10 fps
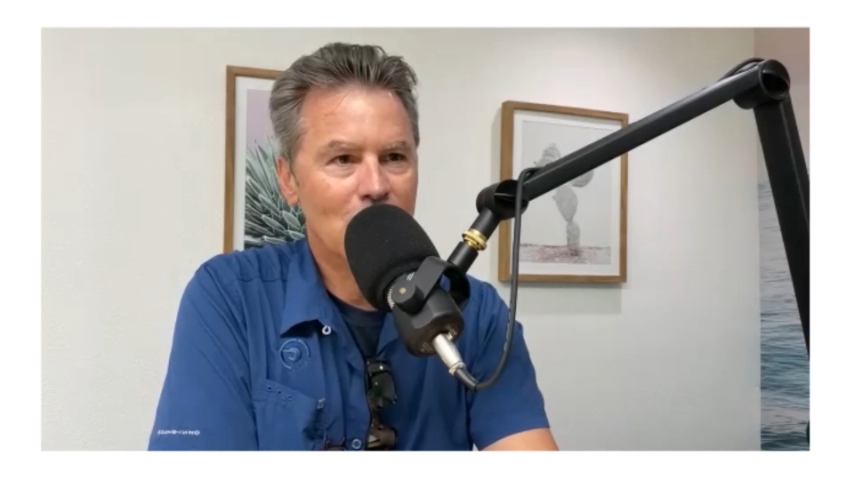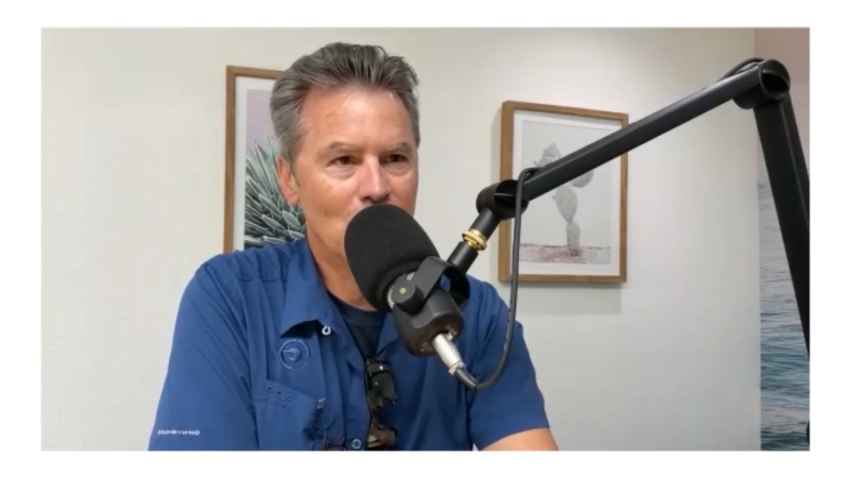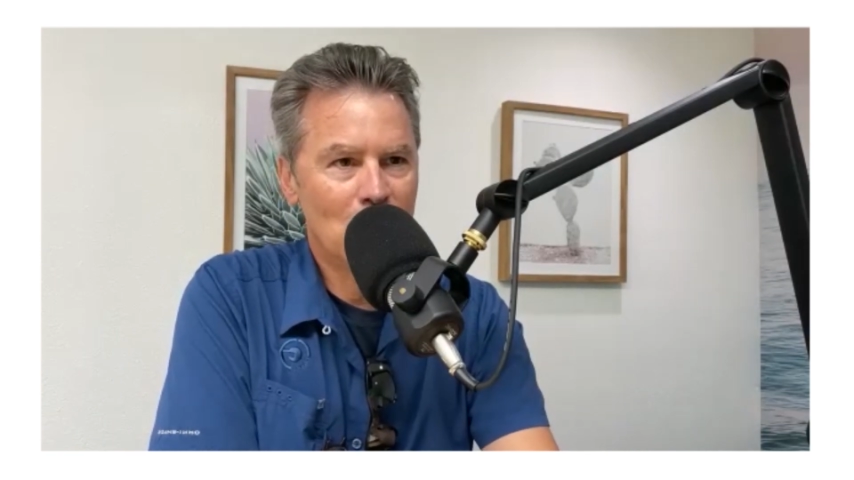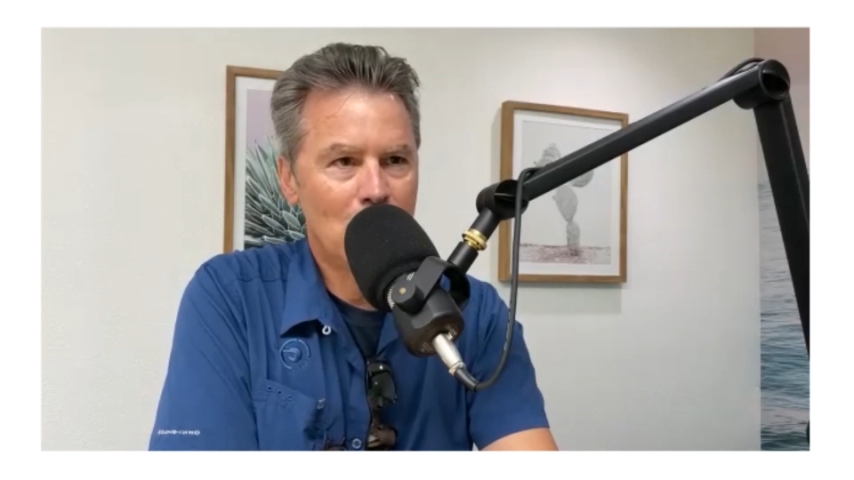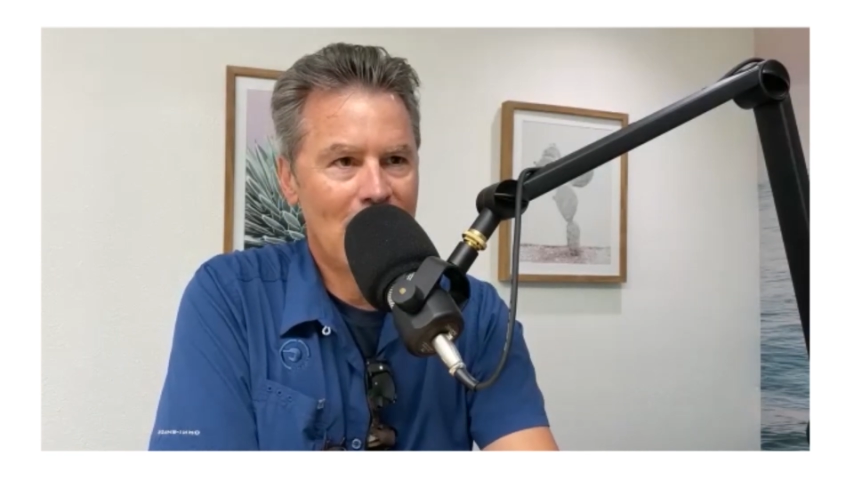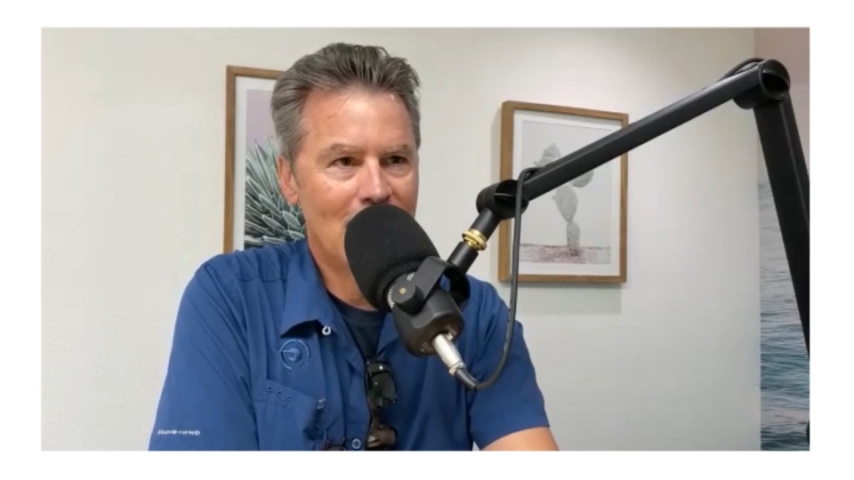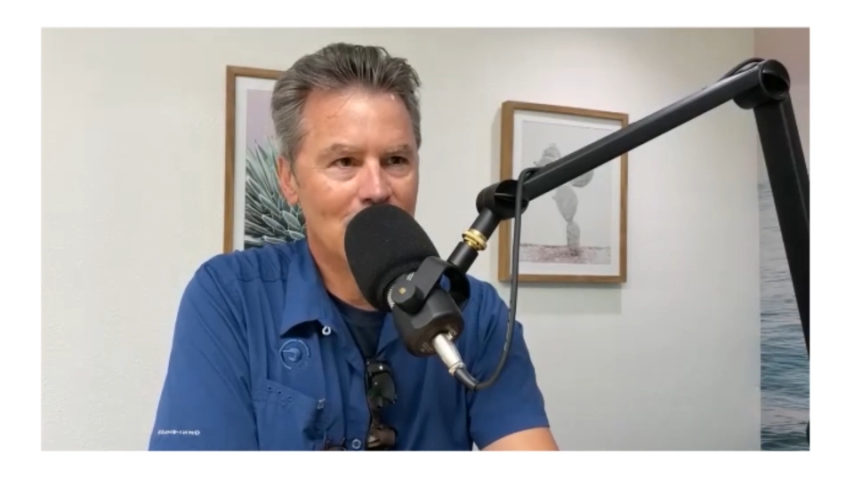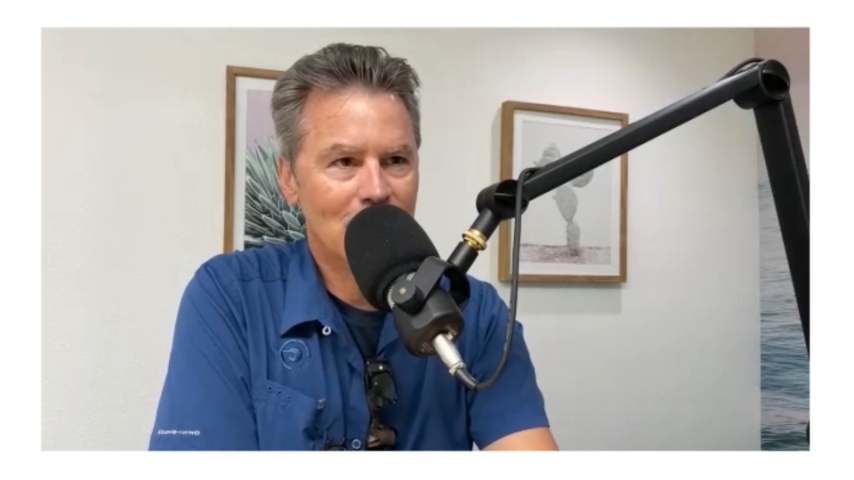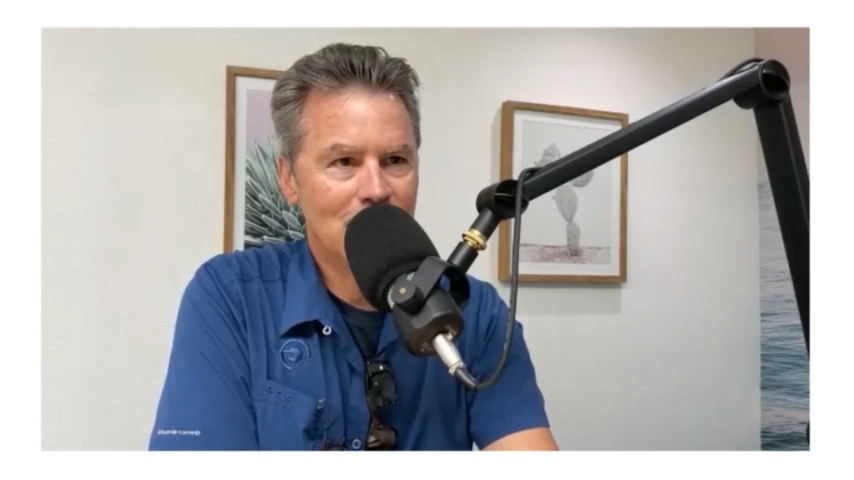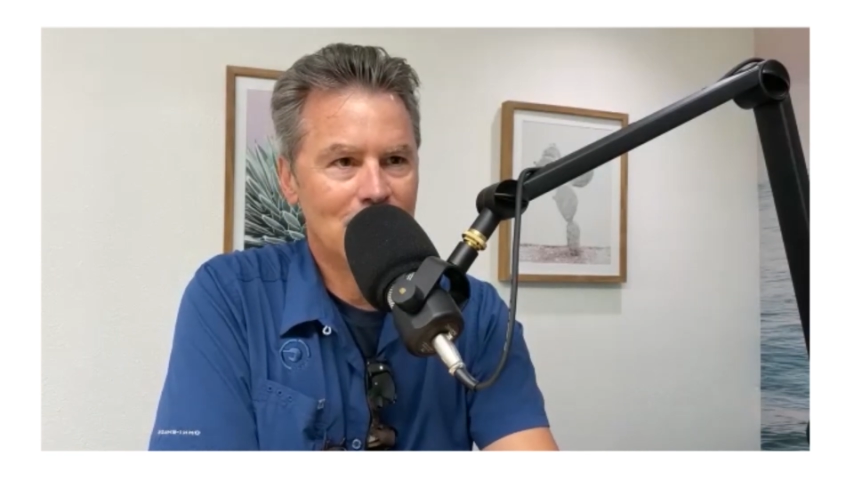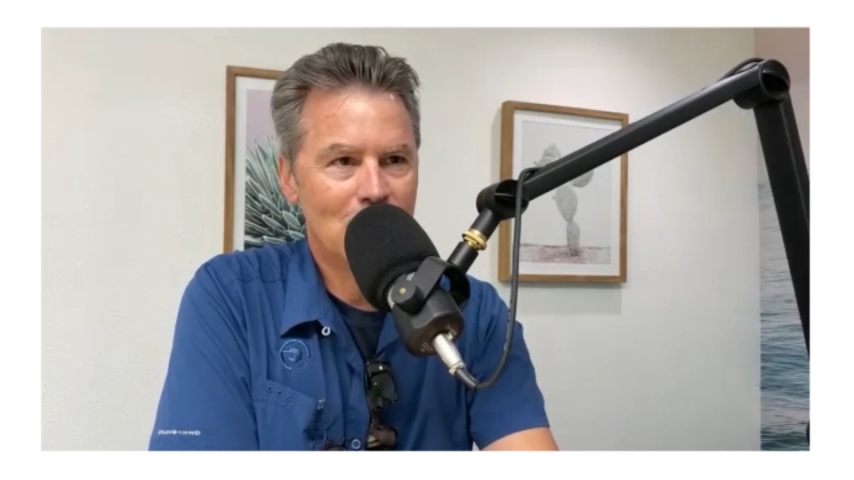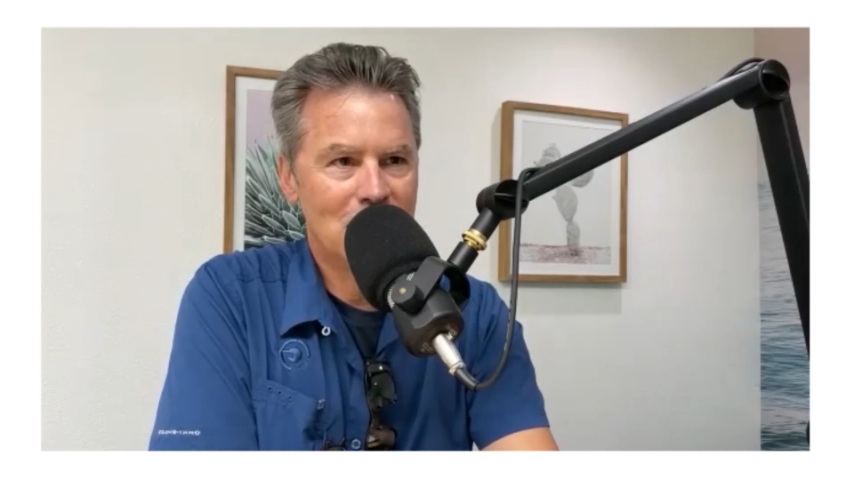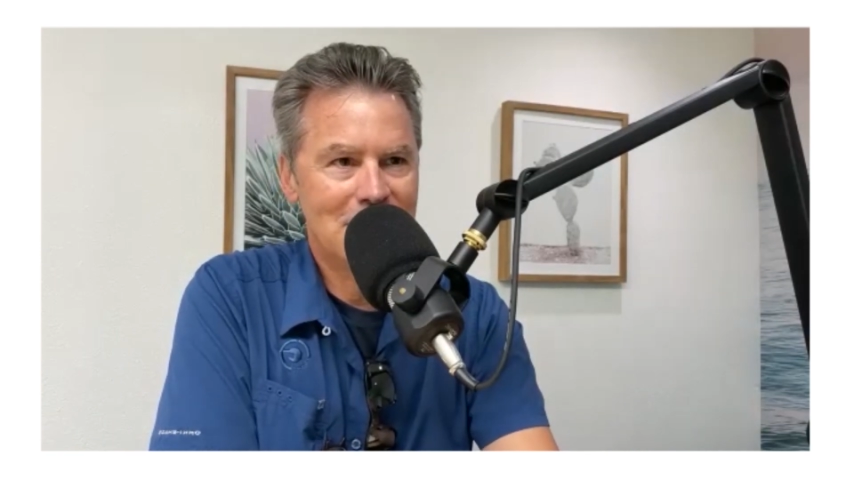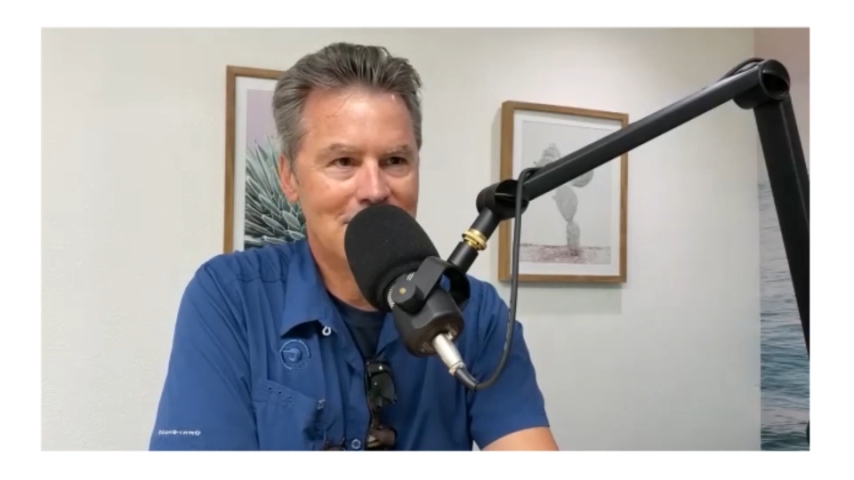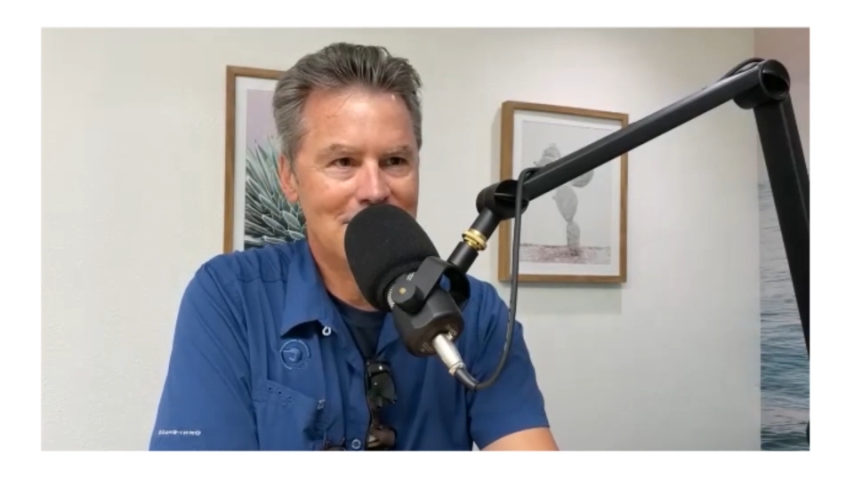growth pattern with
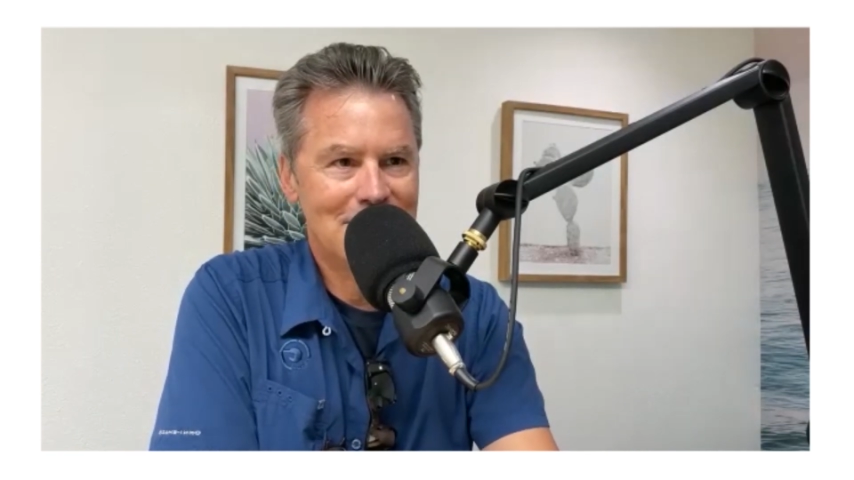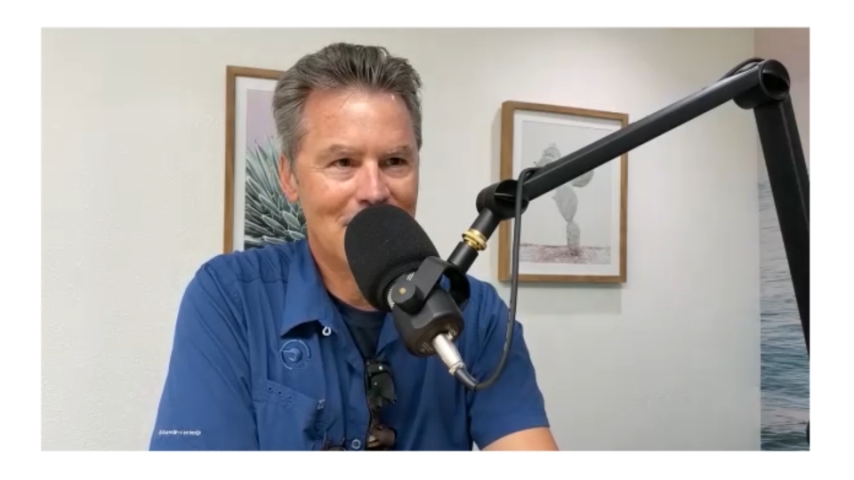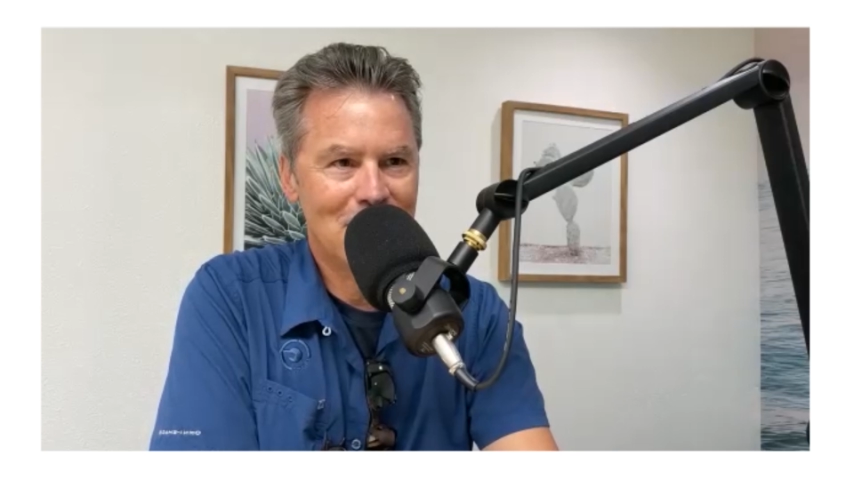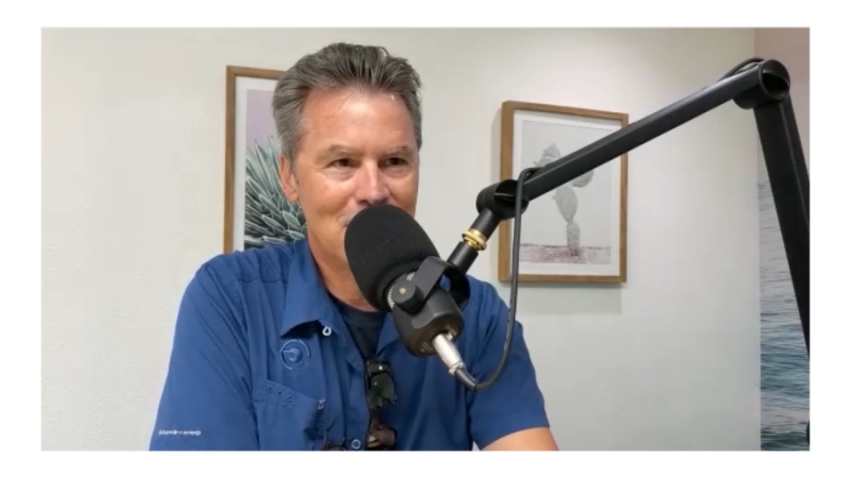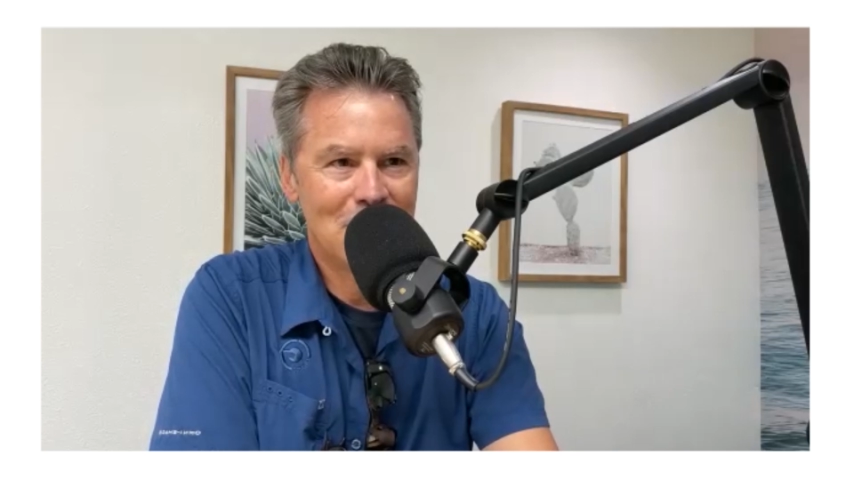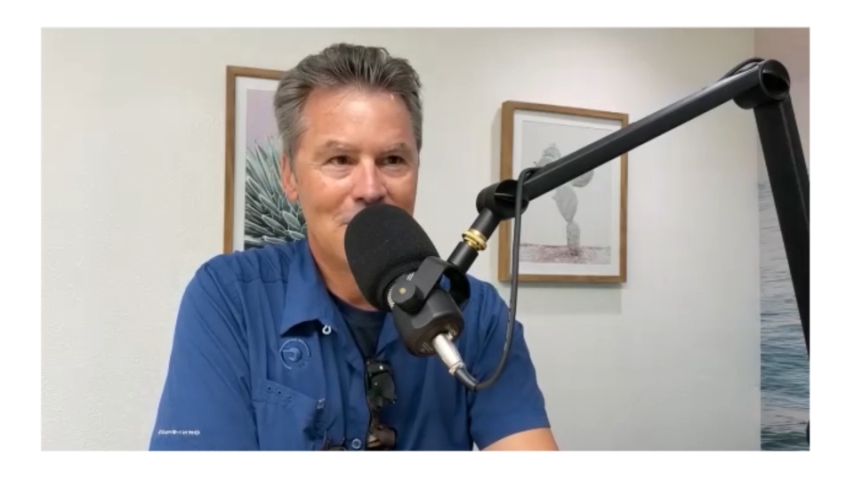DTF.